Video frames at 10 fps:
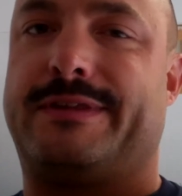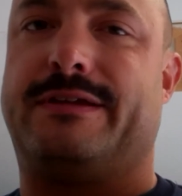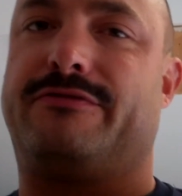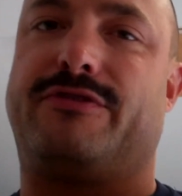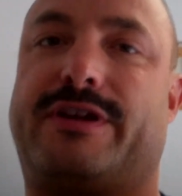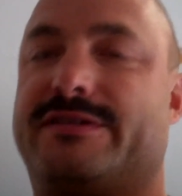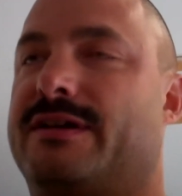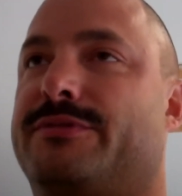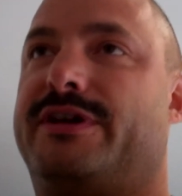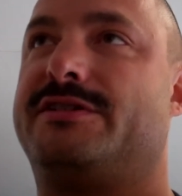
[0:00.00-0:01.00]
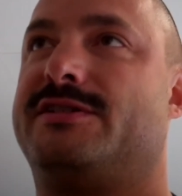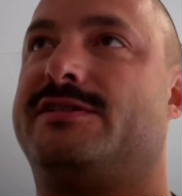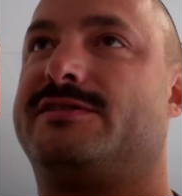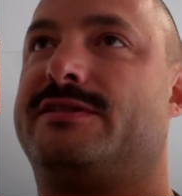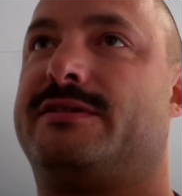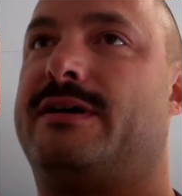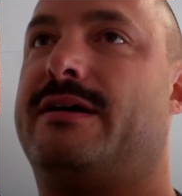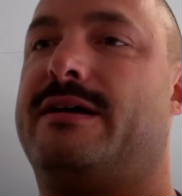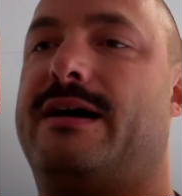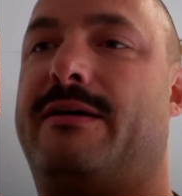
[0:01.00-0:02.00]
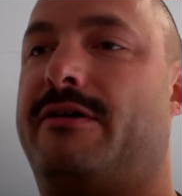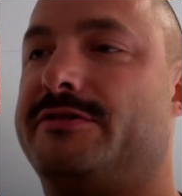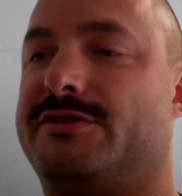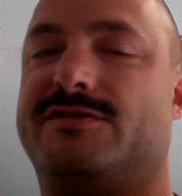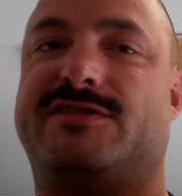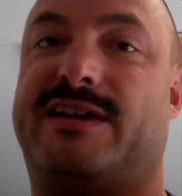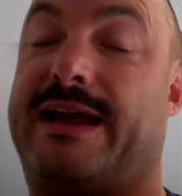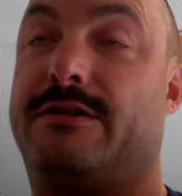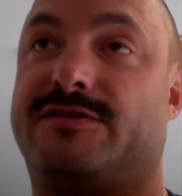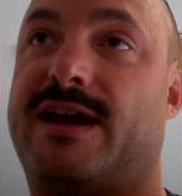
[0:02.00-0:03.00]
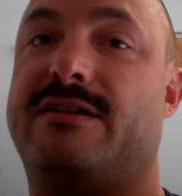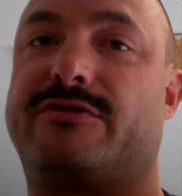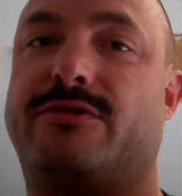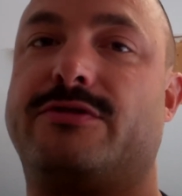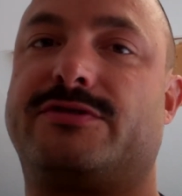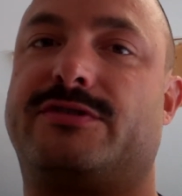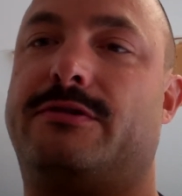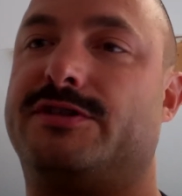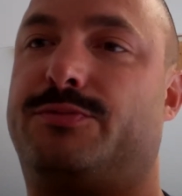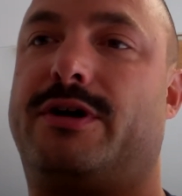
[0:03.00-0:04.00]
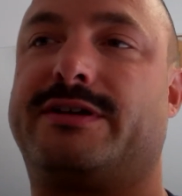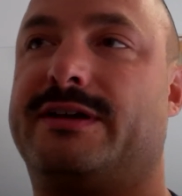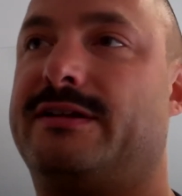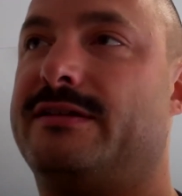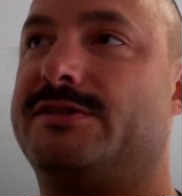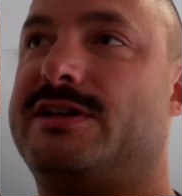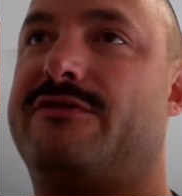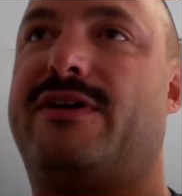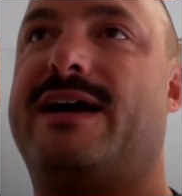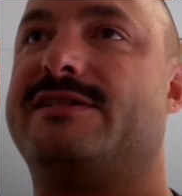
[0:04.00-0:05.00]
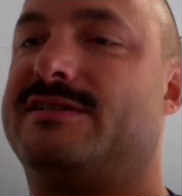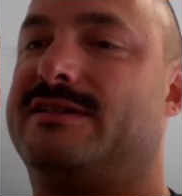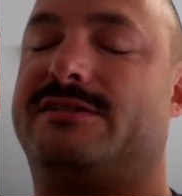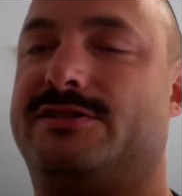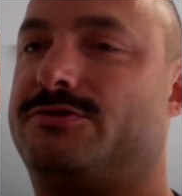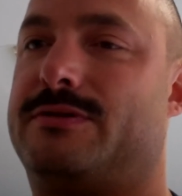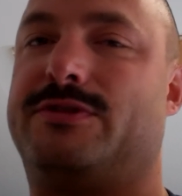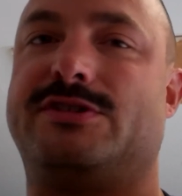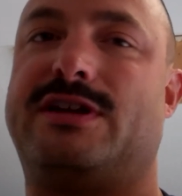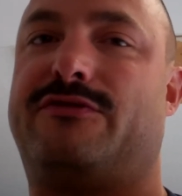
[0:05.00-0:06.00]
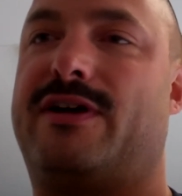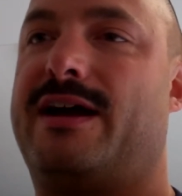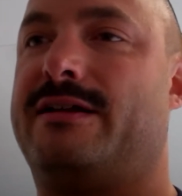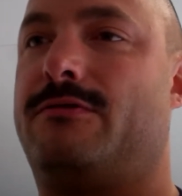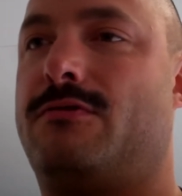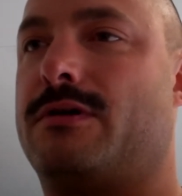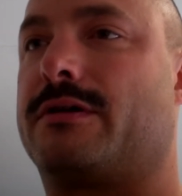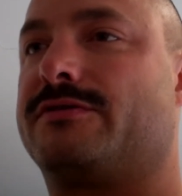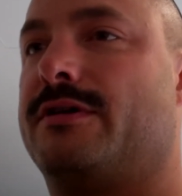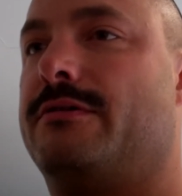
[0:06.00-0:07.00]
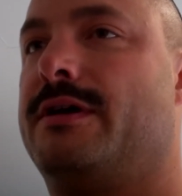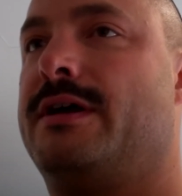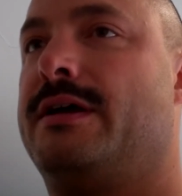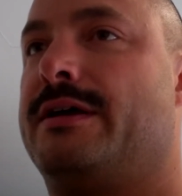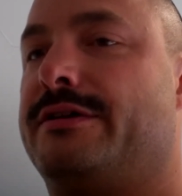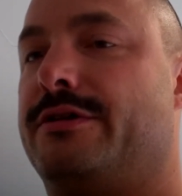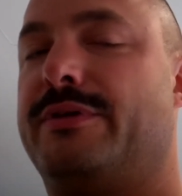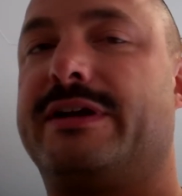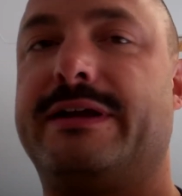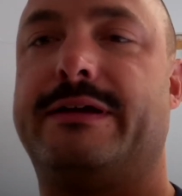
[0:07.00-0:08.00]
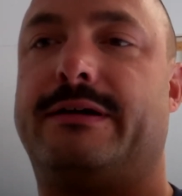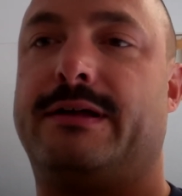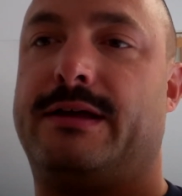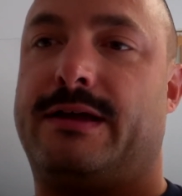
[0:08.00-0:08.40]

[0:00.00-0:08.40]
if frickin' something touches, I always use this thing outside, of course, so it's plugged into the GFIs, and it'll just trip the GFI, and it won't work, so no big deal.